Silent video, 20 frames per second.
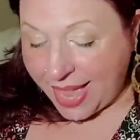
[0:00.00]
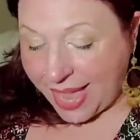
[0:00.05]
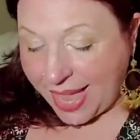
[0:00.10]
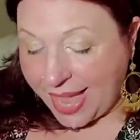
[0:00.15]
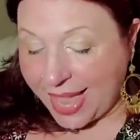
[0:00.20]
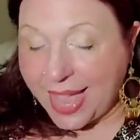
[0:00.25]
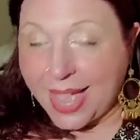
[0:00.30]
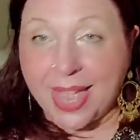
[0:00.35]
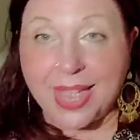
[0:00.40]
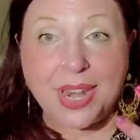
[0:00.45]

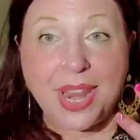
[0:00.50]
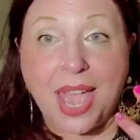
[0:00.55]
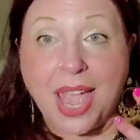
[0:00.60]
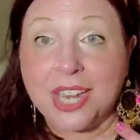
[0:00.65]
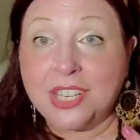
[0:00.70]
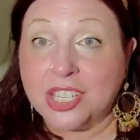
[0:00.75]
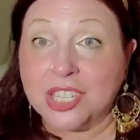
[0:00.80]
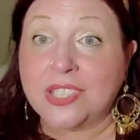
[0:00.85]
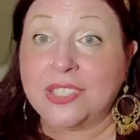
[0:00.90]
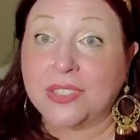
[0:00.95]
And
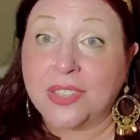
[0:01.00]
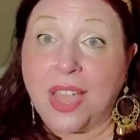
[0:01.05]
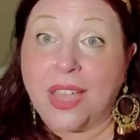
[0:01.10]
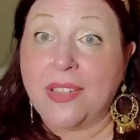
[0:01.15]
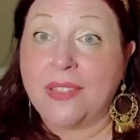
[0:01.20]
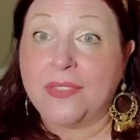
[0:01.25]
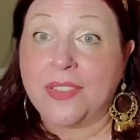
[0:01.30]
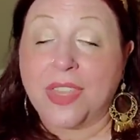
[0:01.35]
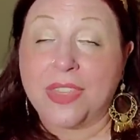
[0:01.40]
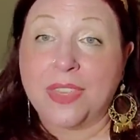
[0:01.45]
I just
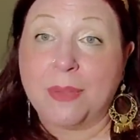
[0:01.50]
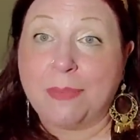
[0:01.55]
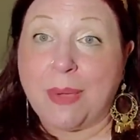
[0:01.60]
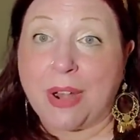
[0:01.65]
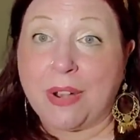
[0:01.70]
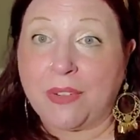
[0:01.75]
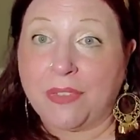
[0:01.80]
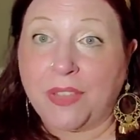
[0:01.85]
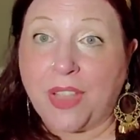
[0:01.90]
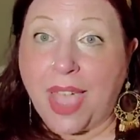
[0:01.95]
love the
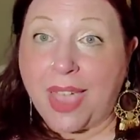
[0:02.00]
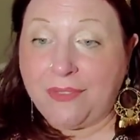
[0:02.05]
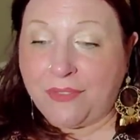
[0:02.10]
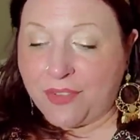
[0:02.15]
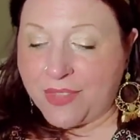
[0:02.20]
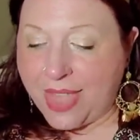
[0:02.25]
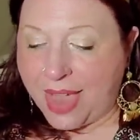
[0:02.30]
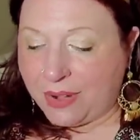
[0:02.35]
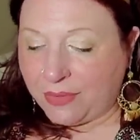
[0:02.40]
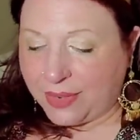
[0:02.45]
butterfly
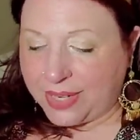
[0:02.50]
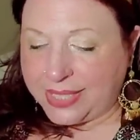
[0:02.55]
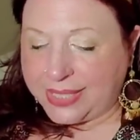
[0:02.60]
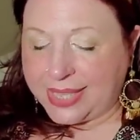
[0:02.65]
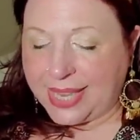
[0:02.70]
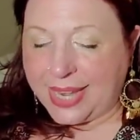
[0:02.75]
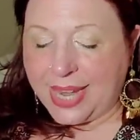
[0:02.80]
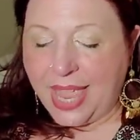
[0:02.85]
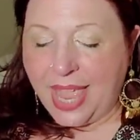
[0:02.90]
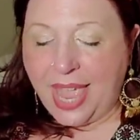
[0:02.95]
for that
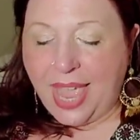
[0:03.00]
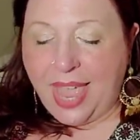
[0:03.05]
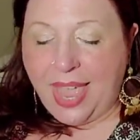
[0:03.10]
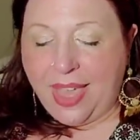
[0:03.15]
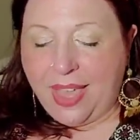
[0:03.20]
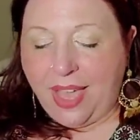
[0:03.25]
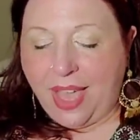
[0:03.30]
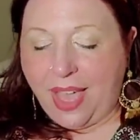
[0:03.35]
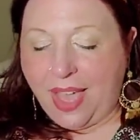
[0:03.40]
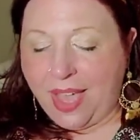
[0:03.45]
reason.
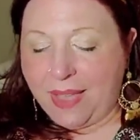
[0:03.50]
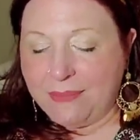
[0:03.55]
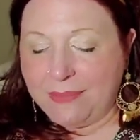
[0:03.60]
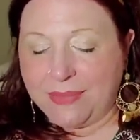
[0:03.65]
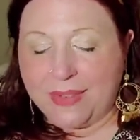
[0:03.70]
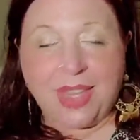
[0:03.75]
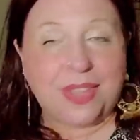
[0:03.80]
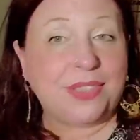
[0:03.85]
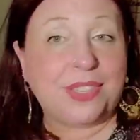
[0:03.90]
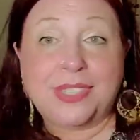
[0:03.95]
Um,
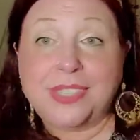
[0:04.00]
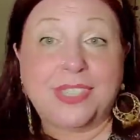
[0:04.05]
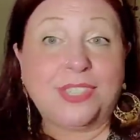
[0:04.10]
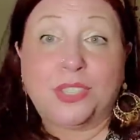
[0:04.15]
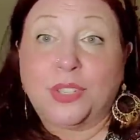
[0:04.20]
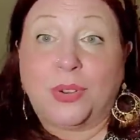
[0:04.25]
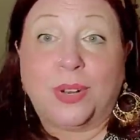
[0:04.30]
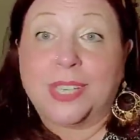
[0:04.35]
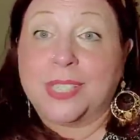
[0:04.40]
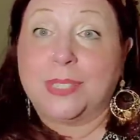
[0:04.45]
now this
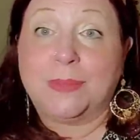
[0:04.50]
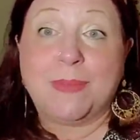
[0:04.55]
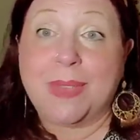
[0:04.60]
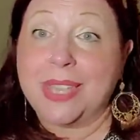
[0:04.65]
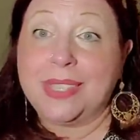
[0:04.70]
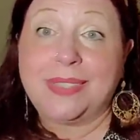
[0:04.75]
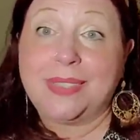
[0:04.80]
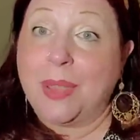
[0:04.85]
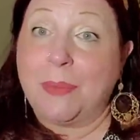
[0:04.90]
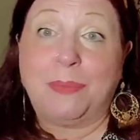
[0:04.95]
is
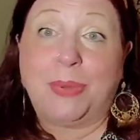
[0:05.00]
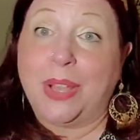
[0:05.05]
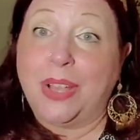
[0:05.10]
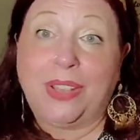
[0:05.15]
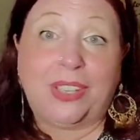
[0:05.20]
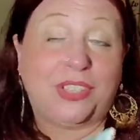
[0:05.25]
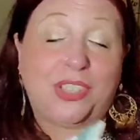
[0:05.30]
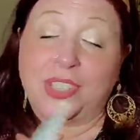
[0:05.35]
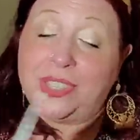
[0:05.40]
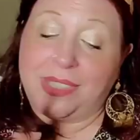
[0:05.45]
Christmas, a
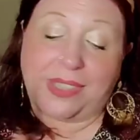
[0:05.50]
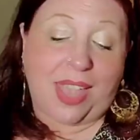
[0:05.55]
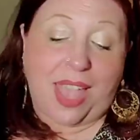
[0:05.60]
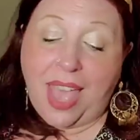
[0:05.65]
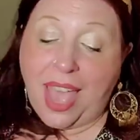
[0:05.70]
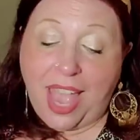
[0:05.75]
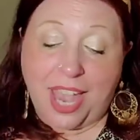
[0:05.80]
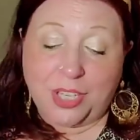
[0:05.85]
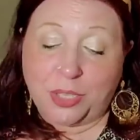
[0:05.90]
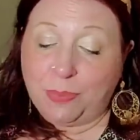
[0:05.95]
book, just
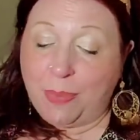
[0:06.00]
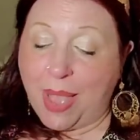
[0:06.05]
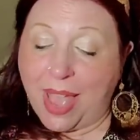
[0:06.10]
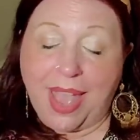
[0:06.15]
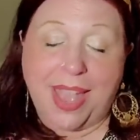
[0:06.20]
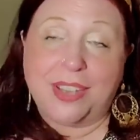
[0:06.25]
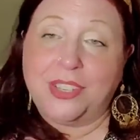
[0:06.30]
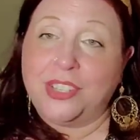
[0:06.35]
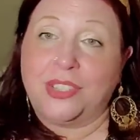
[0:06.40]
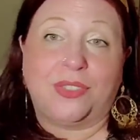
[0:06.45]
a
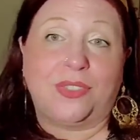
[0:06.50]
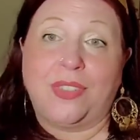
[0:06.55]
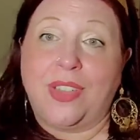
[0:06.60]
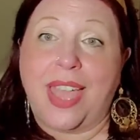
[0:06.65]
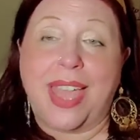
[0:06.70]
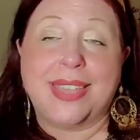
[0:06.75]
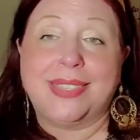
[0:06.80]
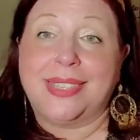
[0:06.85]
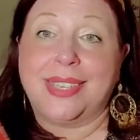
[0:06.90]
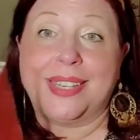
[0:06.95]
hodgepodge
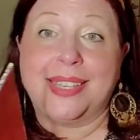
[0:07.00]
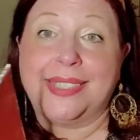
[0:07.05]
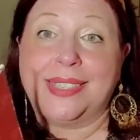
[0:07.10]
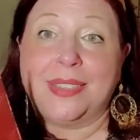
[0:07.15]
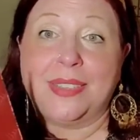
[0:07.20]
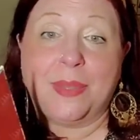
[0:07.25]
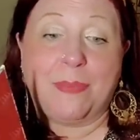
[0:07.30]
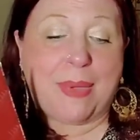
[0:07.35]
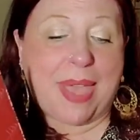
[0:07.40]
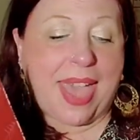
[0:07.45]
as it is
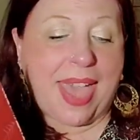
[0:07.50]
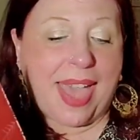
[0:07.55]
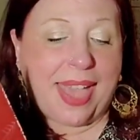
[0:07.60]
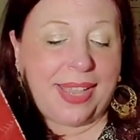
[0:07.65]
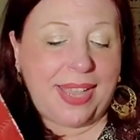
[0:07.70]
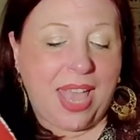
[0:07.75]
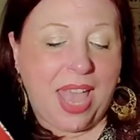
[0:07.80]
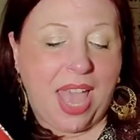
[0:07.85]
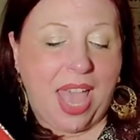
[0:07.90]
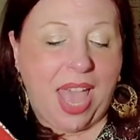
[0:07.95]
in the
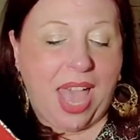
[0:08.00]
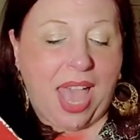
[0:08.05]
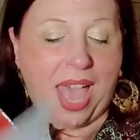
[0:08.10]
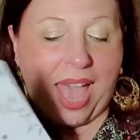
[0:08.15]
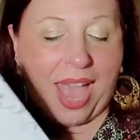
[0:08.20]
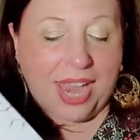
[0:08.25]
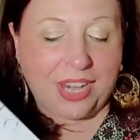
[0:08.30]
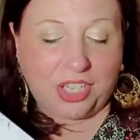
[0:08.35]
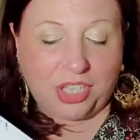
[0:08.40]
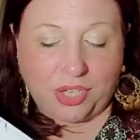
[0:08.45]
bag.
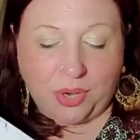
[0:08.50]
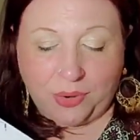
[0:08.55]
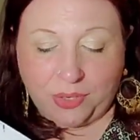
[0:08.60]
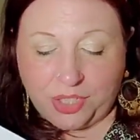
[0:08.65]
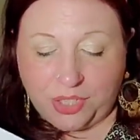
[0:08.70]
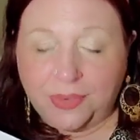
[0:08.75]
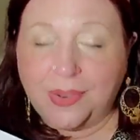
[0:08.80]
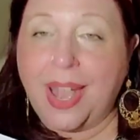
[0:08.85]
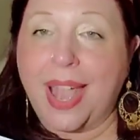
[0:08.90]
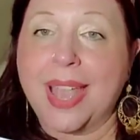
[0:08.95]
I
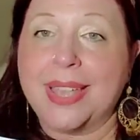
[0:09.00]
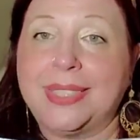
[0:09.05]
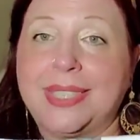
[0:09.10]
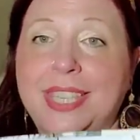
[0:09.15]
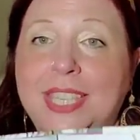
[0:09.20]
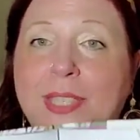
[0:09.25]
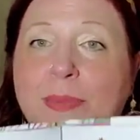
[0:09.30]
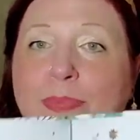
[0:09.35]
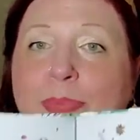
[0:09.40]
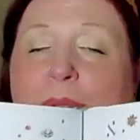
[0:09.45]
showed you guys
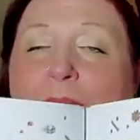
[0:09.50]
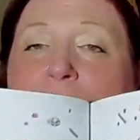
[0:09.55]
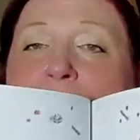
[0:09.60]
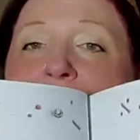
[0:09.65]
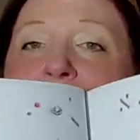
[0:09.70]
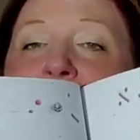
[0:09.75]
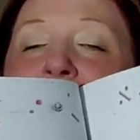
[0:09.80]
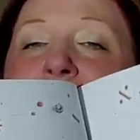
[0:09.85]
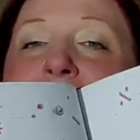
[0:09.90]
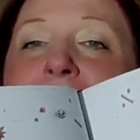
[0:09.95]
this
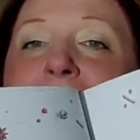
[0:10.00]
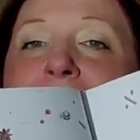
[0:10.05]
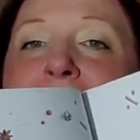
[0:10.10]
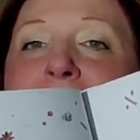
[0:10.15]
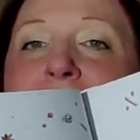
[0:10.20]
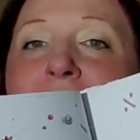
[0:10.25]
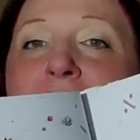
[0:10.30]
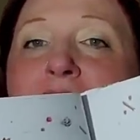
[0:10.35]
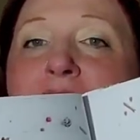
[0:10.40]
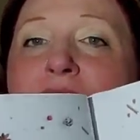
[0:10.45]
book
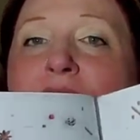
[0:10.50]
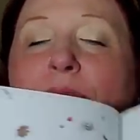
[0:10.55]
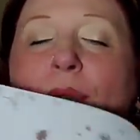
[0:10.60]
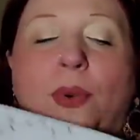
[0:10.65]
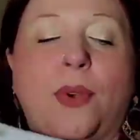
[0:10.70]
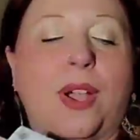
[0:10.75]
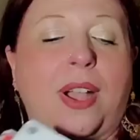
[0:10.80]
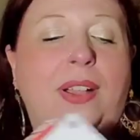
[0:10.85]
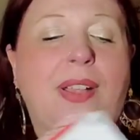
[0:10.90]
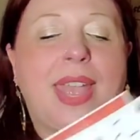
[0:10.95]
in the
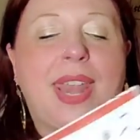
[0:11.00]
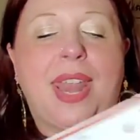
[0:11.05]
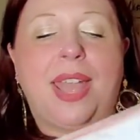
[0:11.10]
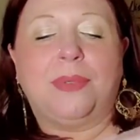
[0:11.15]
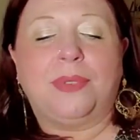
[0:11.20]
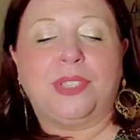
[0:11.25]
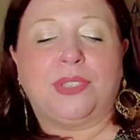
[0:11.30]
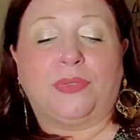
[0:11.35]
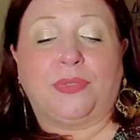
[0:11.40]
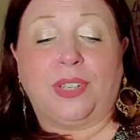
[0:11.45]
store and
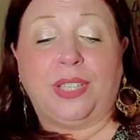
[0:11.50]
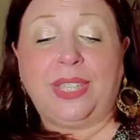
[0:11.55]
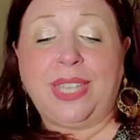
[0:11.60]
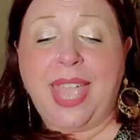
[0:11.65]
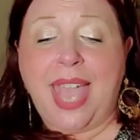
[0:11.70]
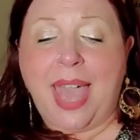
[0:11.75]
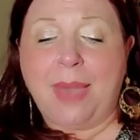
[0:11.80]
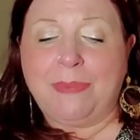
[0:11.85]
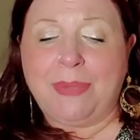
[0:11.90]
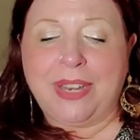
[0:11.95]
I was
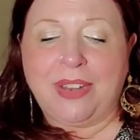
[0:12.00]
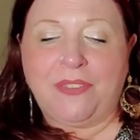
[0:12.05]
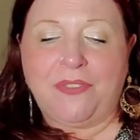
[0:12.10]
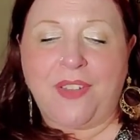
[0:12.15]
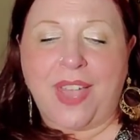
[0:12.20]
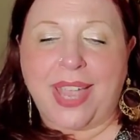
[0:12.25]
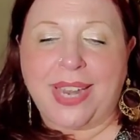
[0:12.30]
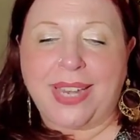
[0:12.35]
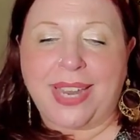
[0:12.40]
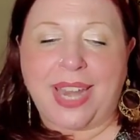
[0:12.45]
really happy to
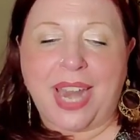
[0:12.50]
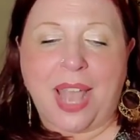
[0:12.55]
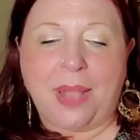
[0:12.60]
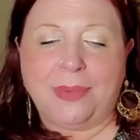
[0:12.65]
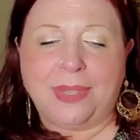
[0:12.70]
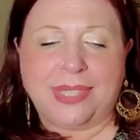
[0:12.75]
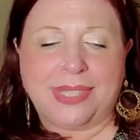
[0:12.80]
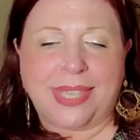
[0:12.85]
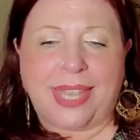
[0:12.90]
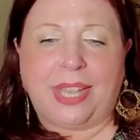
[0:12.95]
find it. I
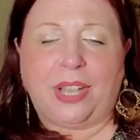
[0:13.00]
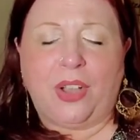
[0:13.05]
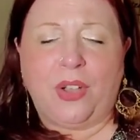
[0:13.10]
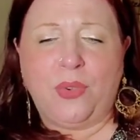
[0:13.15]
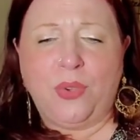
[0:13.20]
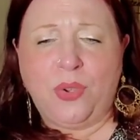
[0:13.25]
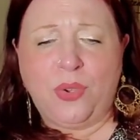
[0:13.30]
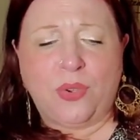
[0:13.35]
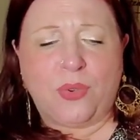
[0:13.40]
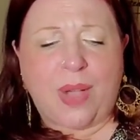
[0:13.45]
was like,
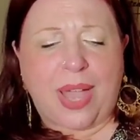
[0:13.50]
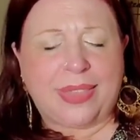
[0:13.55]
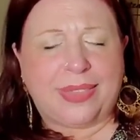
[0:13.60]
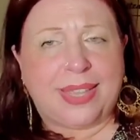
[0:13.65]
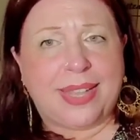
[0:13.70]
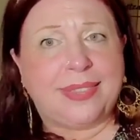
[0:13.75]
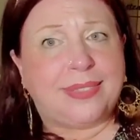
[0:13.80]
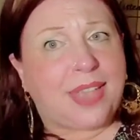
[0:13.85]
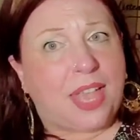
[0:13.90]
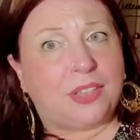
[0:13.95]
ooh, I
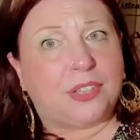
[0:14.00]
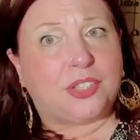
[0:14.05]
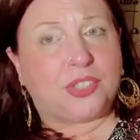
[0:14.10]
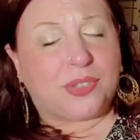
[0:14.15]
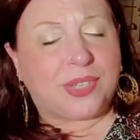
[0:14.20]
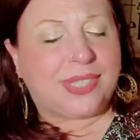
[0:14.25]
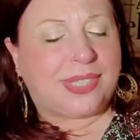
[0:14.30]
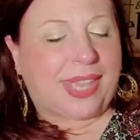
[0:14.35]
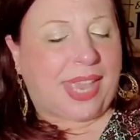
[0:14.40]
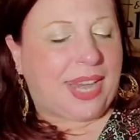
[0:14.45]
think Dollar
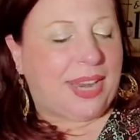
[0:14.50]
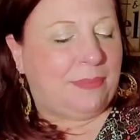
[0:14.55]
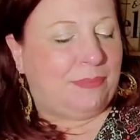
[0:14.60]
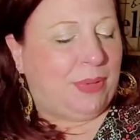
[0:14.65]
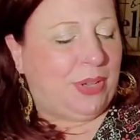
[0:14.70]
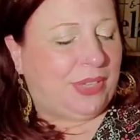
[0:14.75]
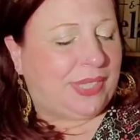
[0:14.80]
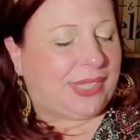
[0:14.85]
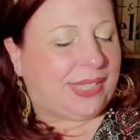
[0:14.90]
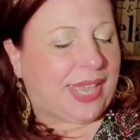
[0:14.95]
Tree's getting
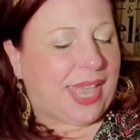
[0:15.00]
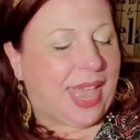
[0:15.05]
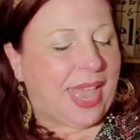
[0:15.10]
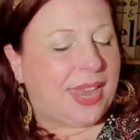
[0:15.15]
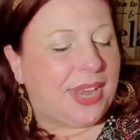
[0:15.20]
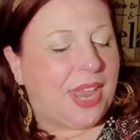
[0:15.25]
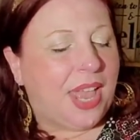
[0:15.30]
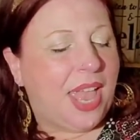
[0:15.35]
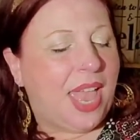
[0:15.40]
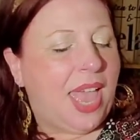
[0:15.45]
books
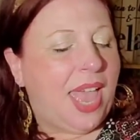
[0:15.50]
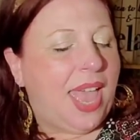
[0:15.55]
again.